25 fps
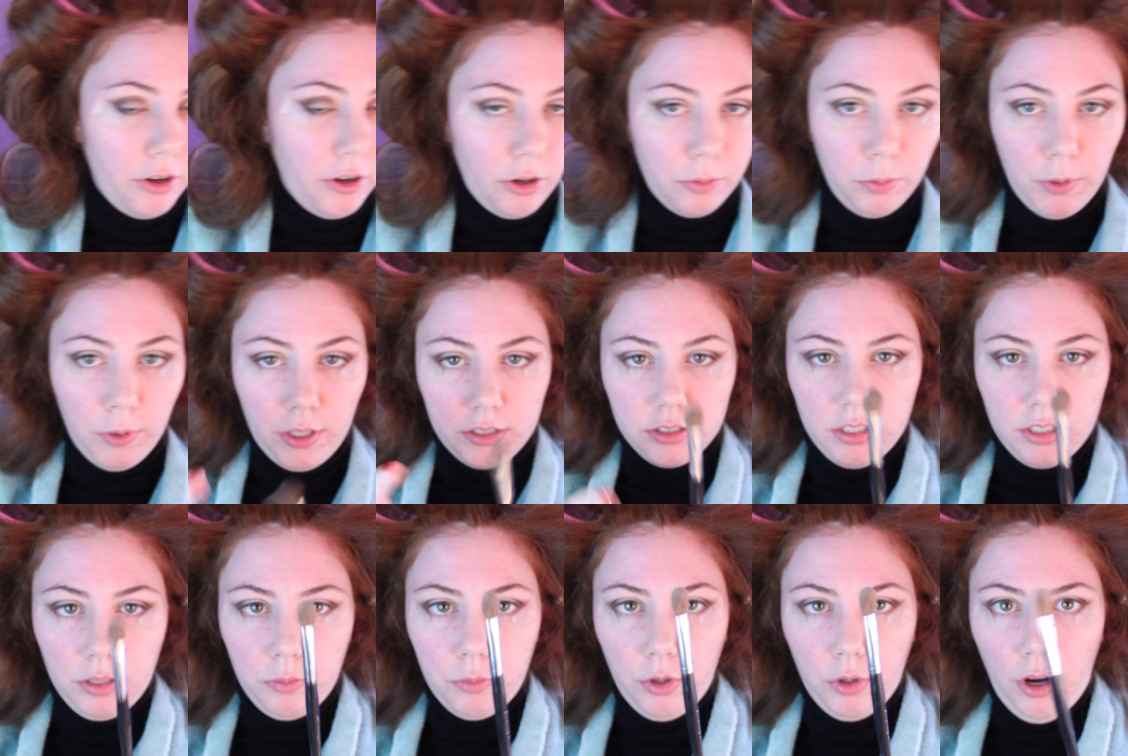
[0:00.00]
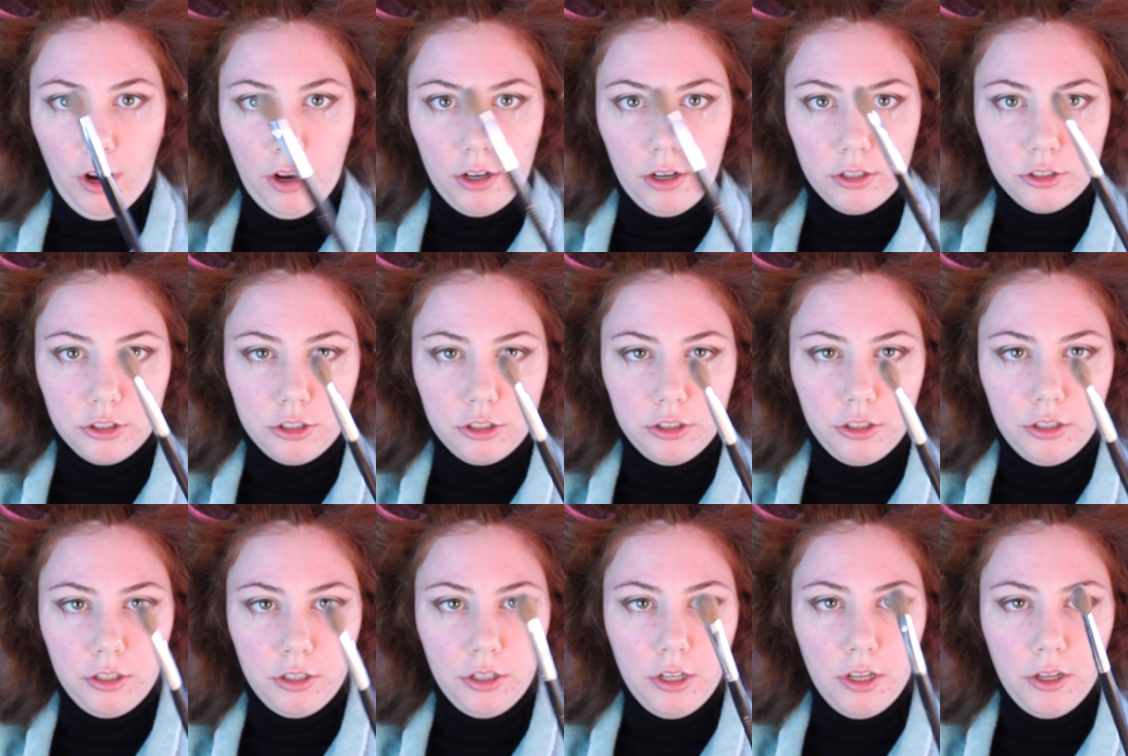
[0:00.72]
blending brush
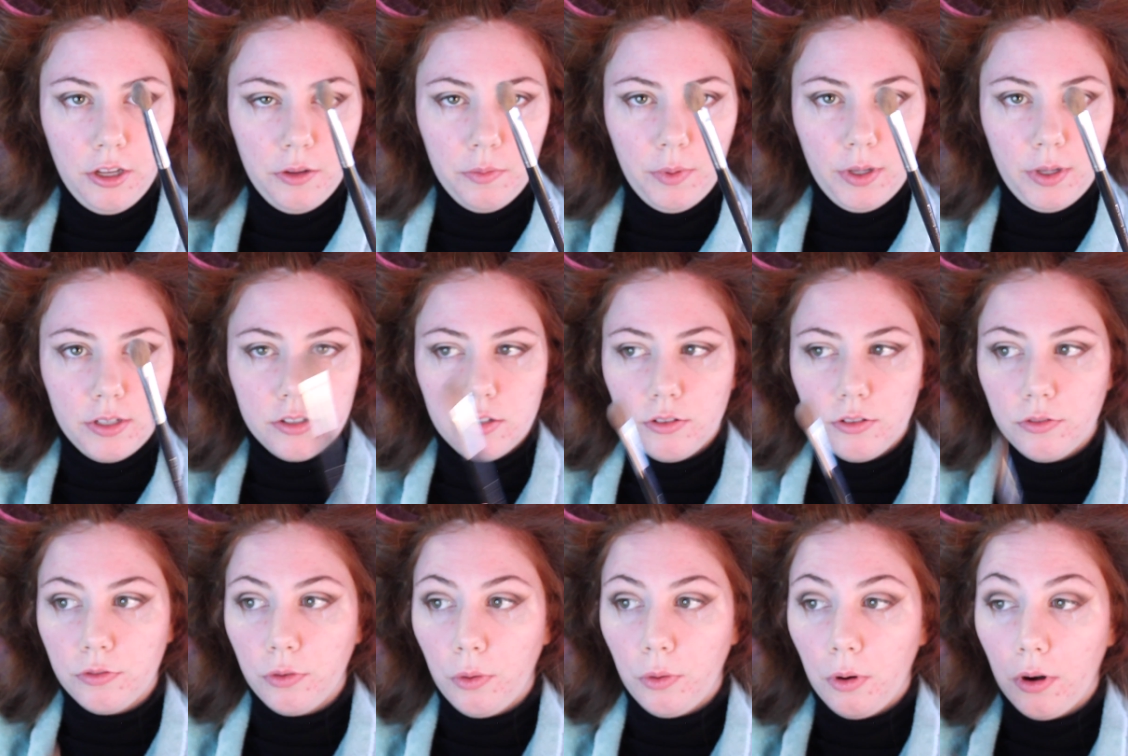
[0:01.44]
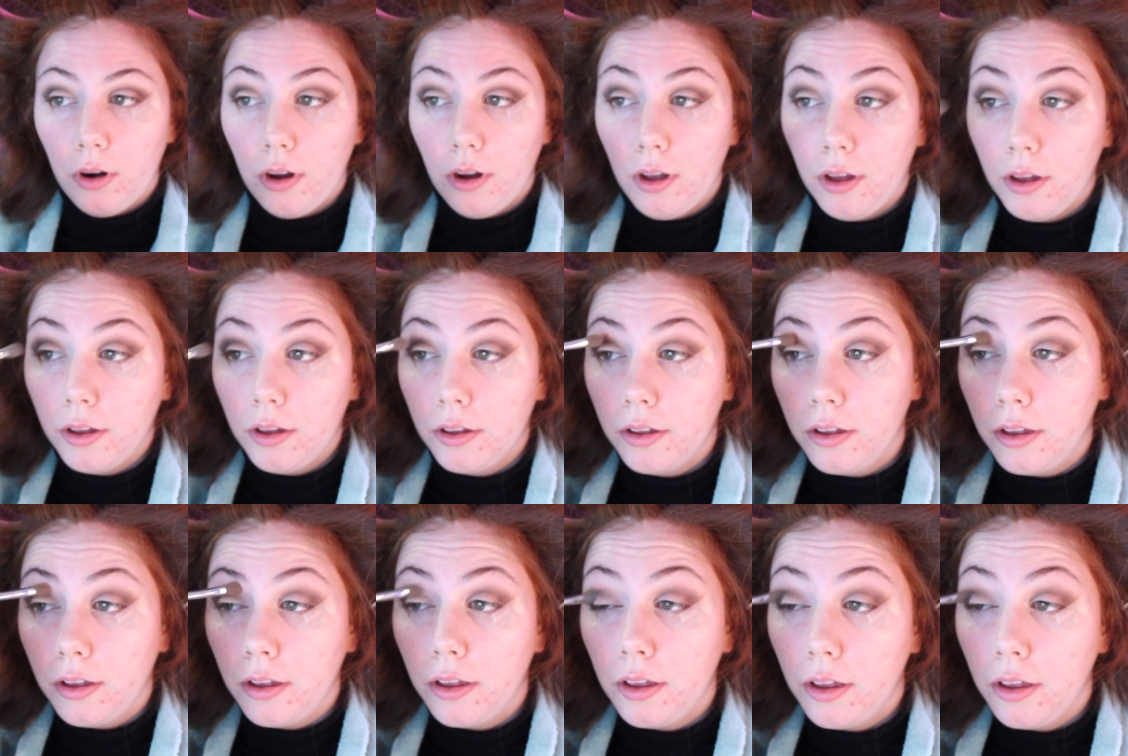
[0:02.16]
by Sephora
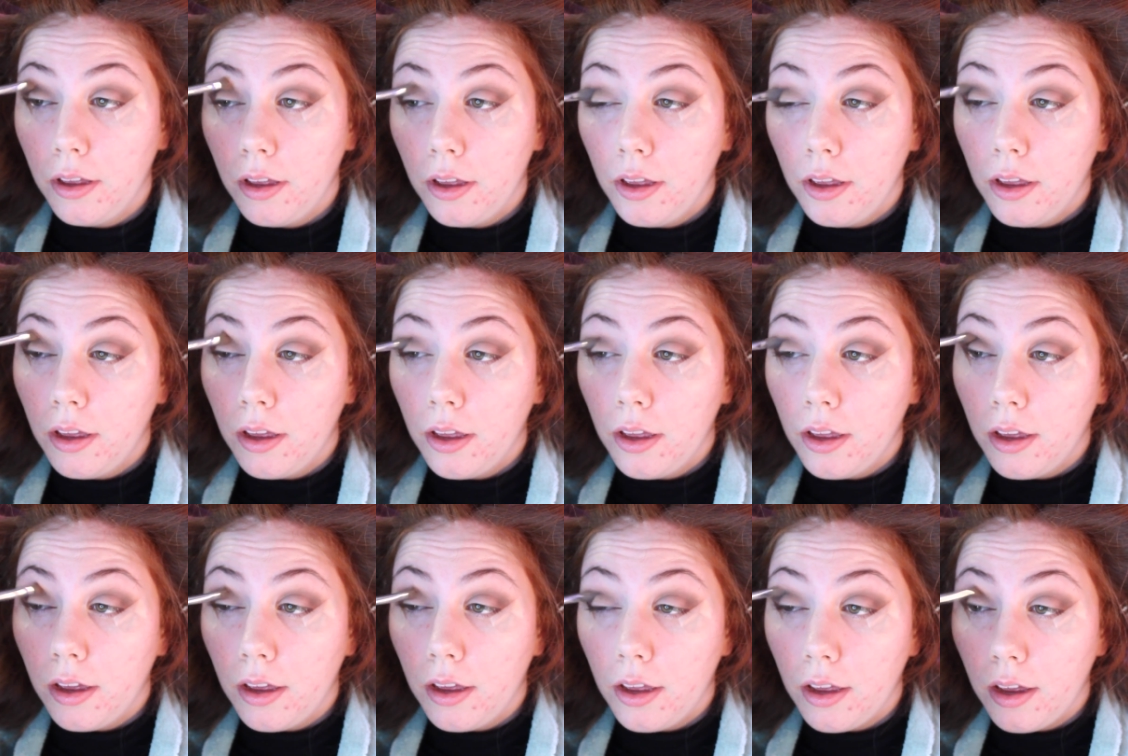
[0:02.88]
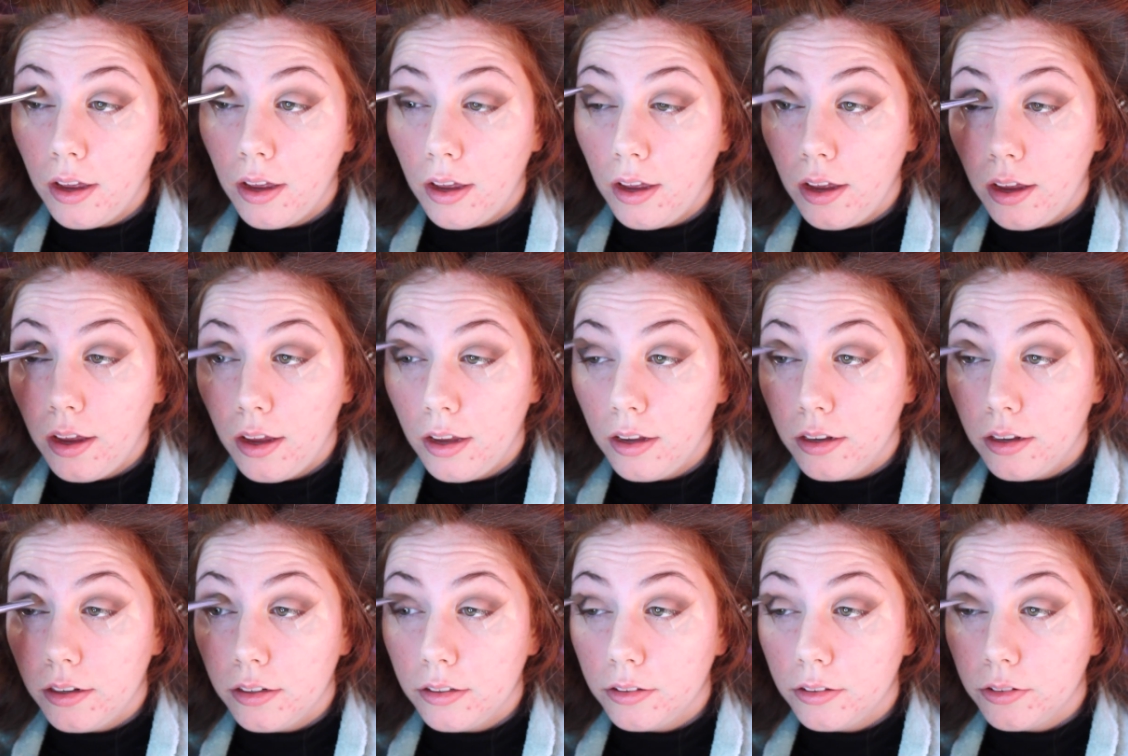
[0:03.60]

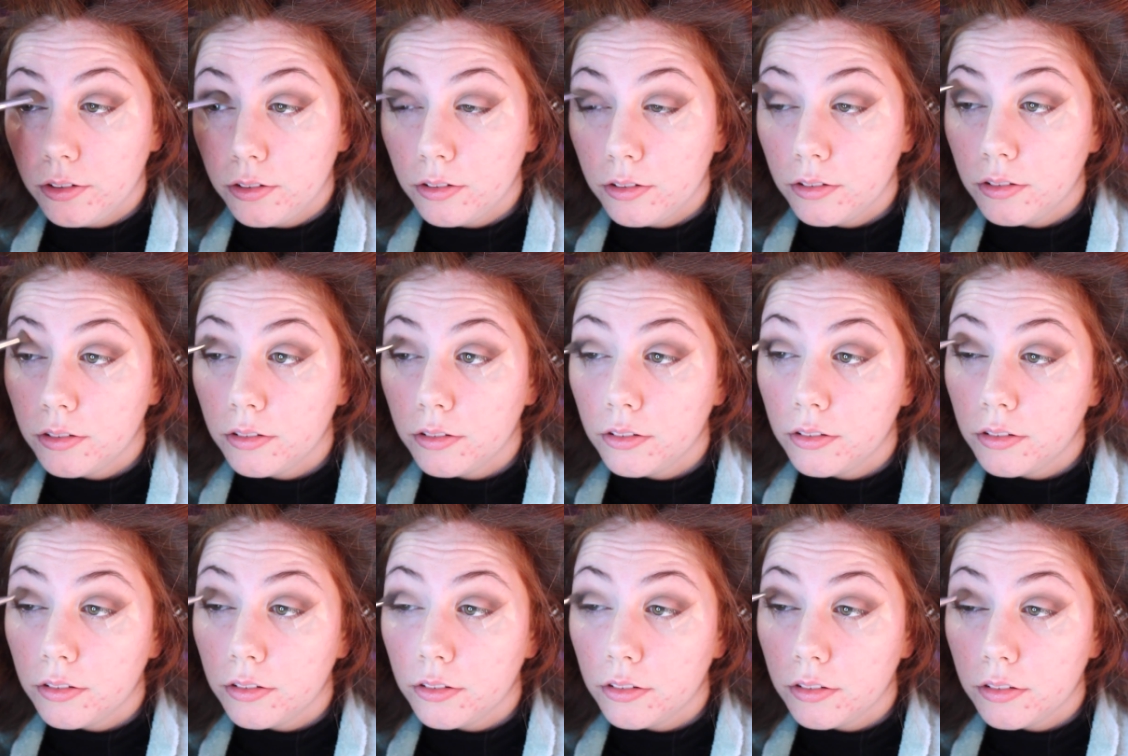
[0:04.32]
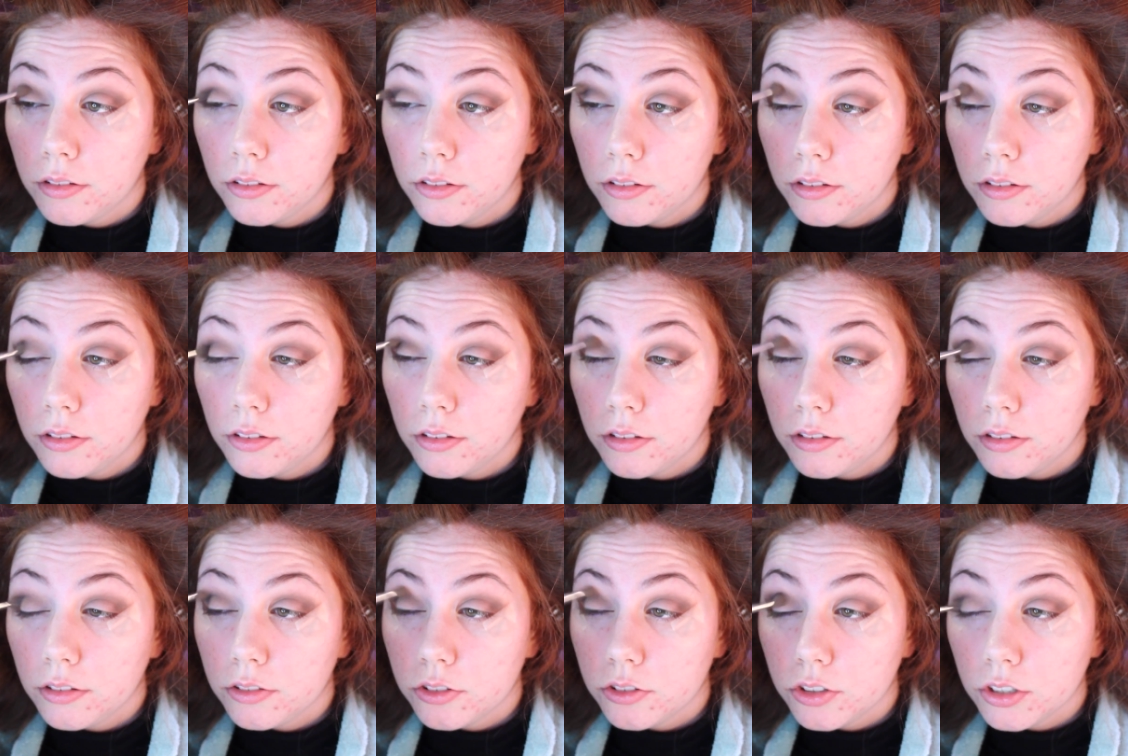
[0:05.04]
and
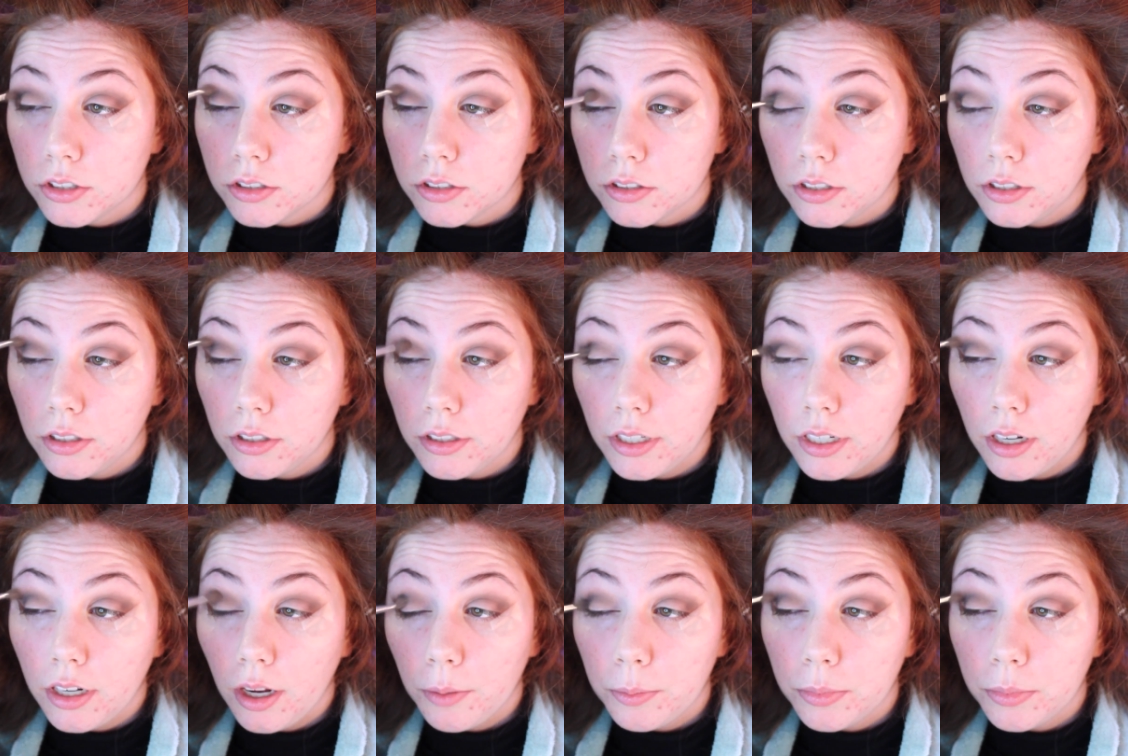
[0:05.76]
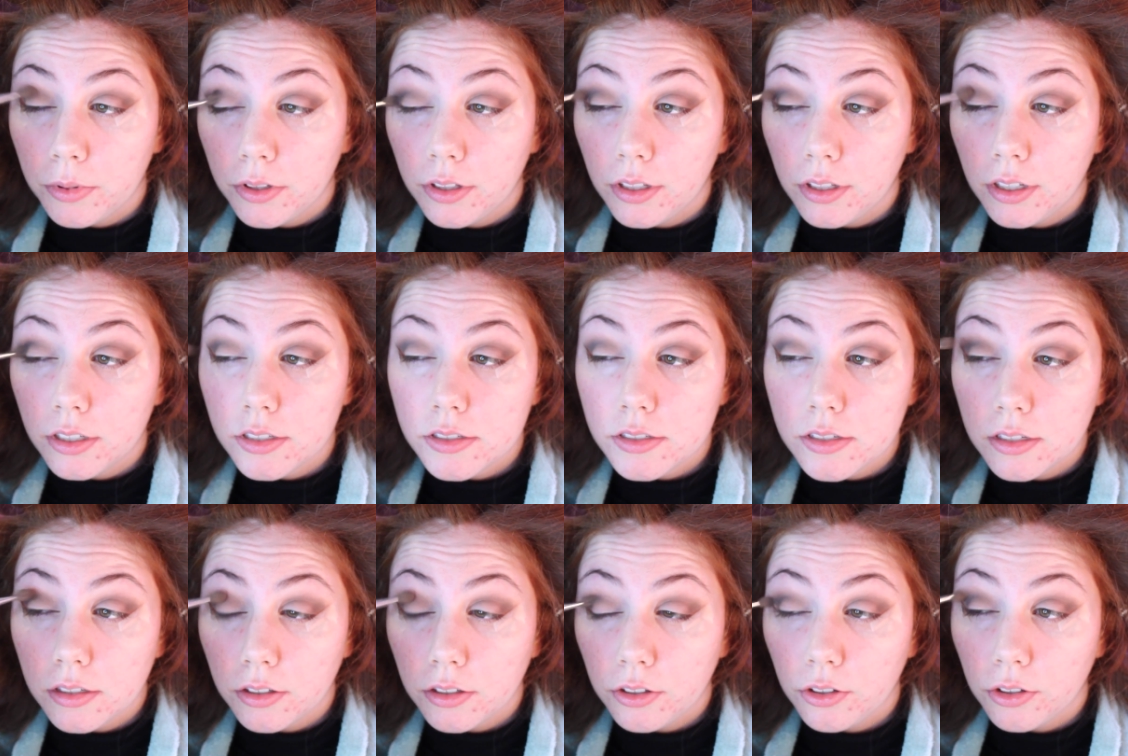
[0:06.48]
just clean up this
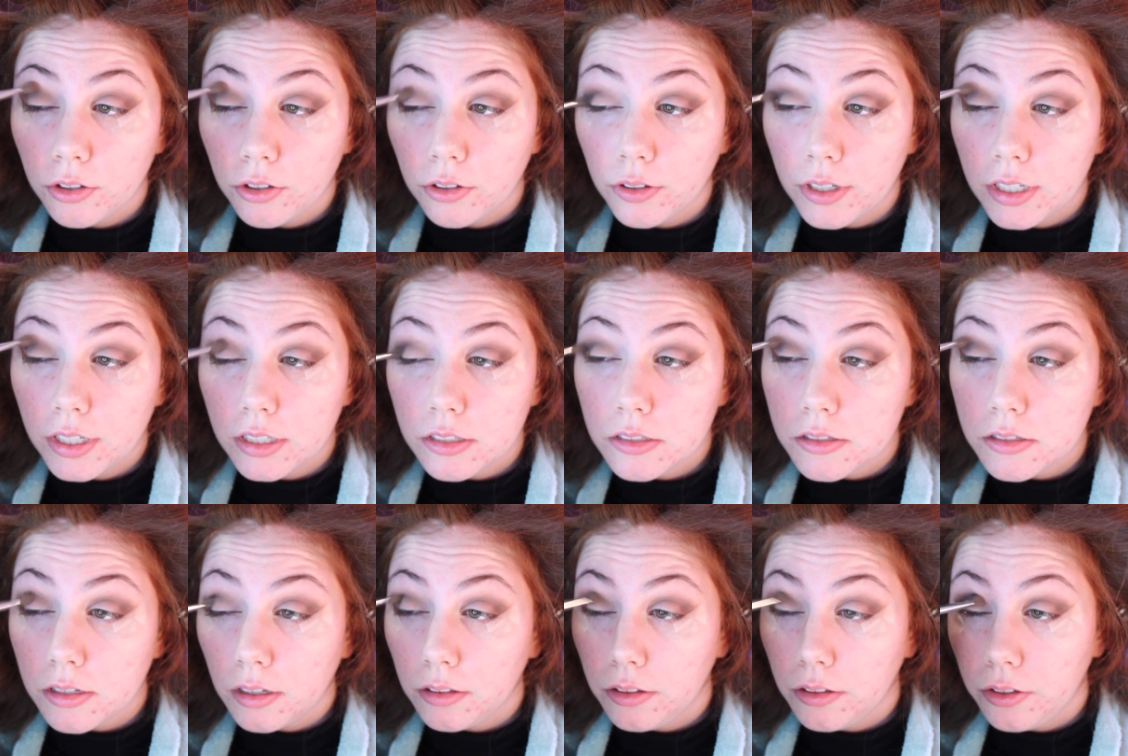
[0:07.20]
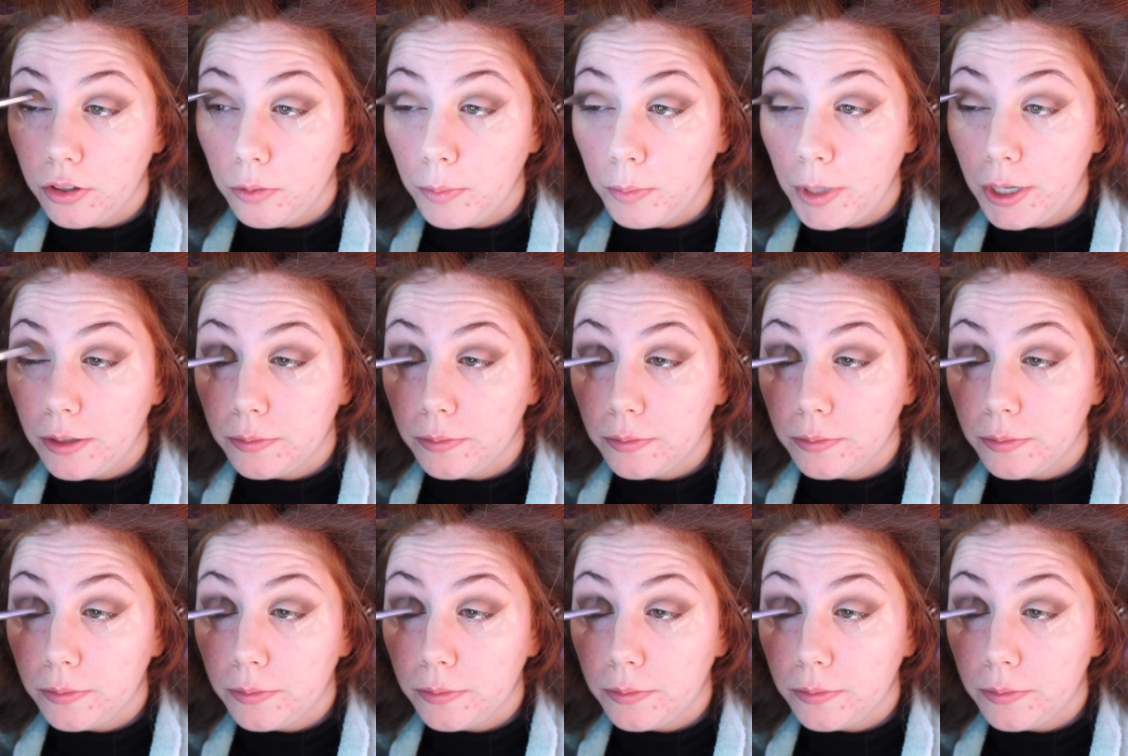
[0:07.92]
crease a little bit.